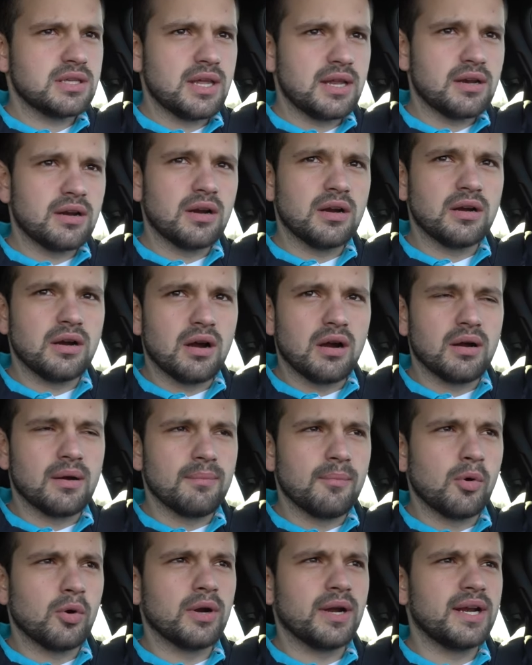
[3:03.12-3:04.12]
that are
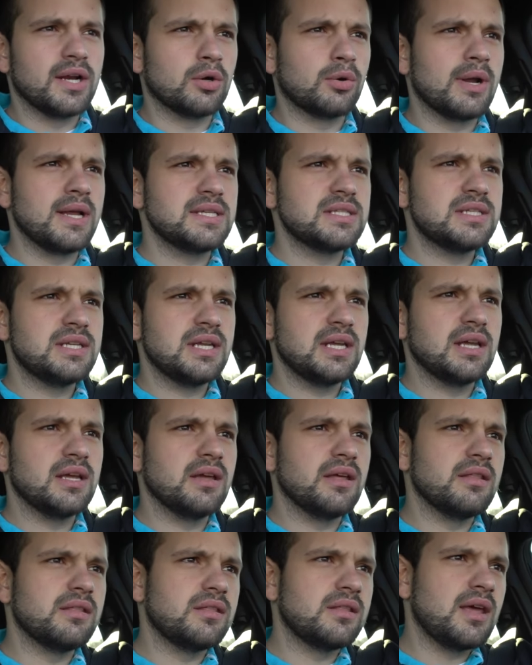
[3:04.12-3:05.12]
more
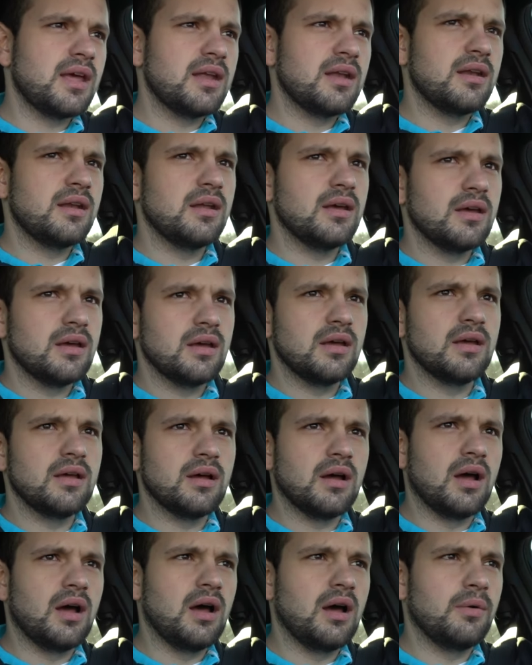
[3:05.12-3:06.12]
interesting than
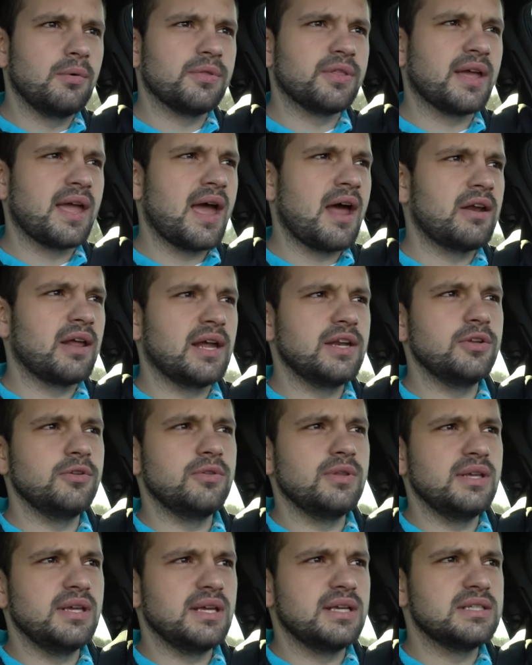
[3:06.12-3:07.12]
with accounting. I
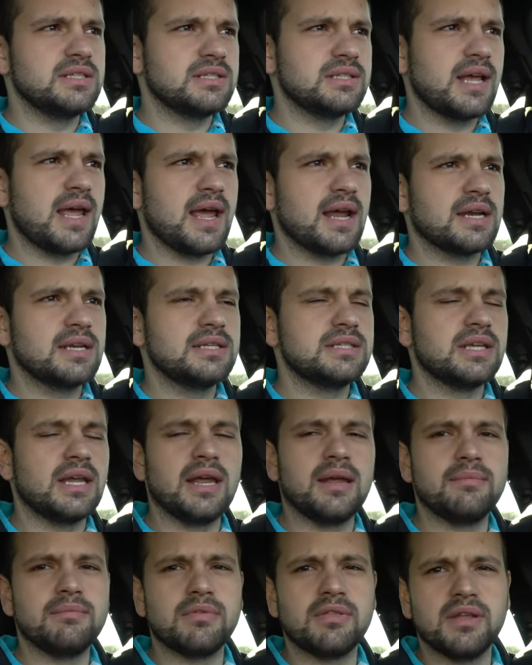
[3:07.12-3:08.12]
do the exact
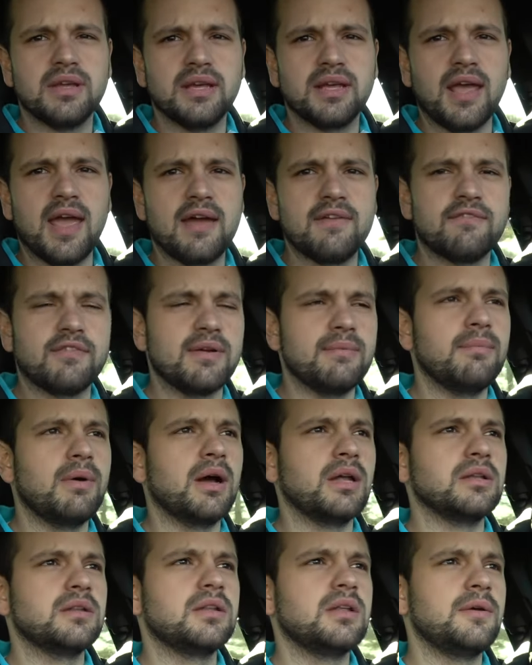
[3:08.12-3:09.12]
same thing every
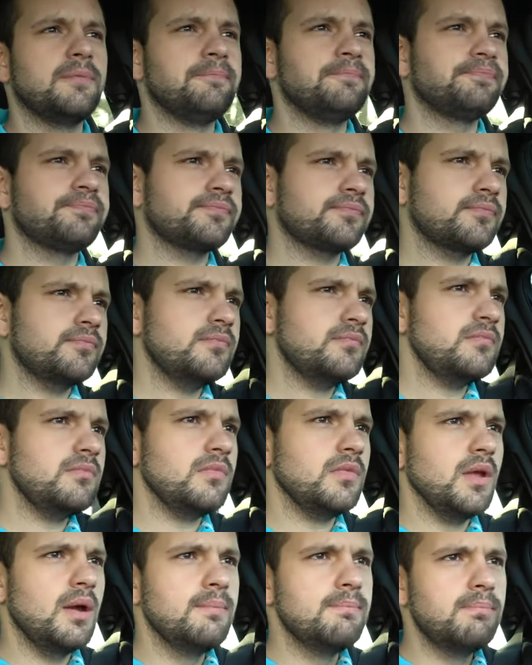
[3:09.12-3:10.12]
month.
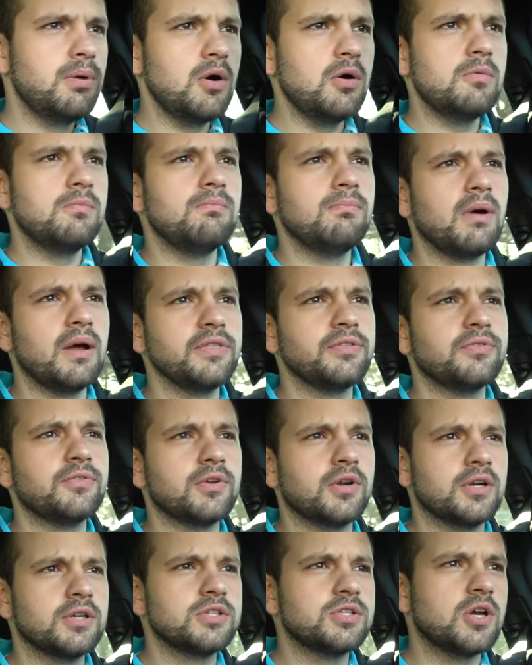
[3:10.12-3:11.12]
Boom,
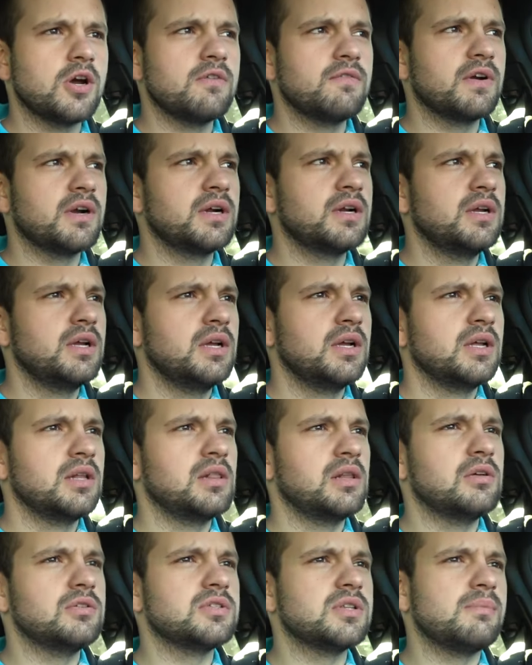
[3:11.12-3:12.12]
month turns over,
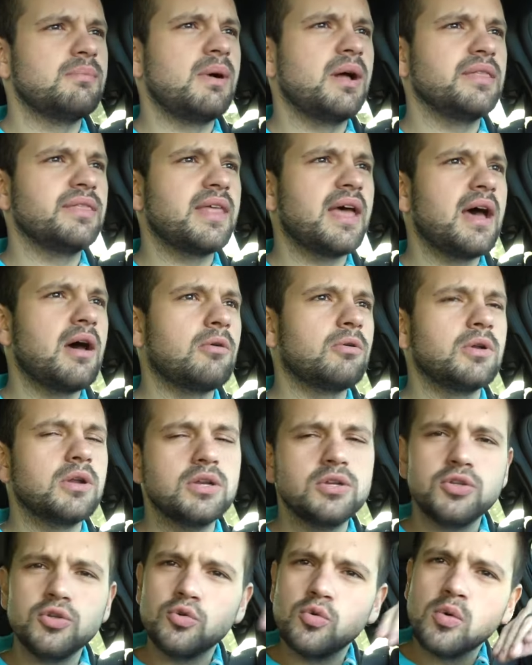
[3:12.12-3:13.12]
close the month
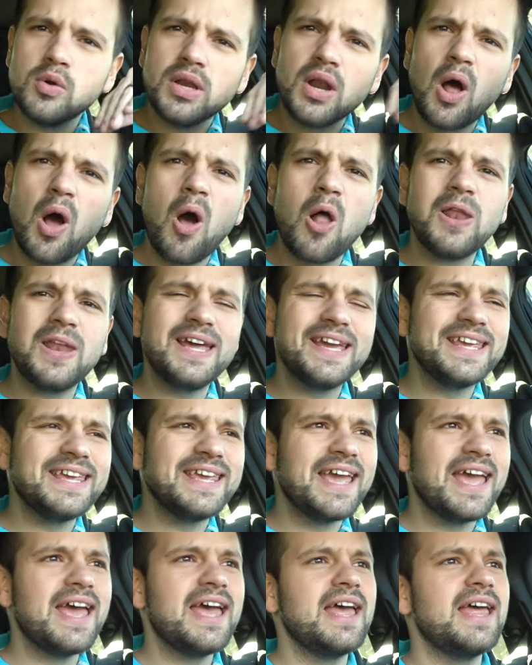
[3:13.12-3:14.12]
out, do it all
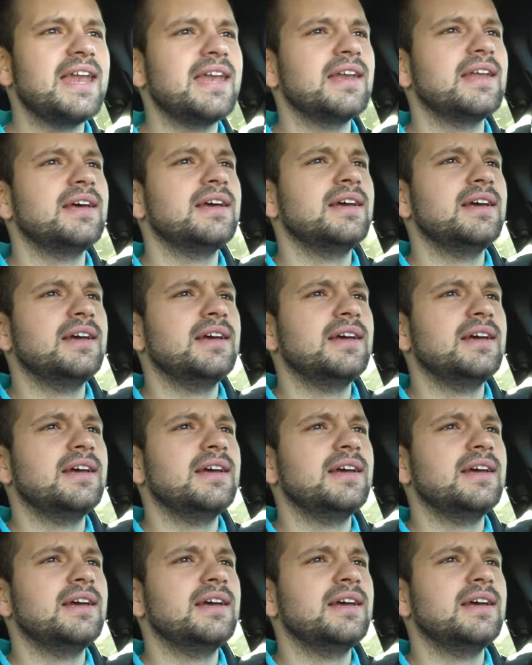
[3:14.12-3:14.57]
again.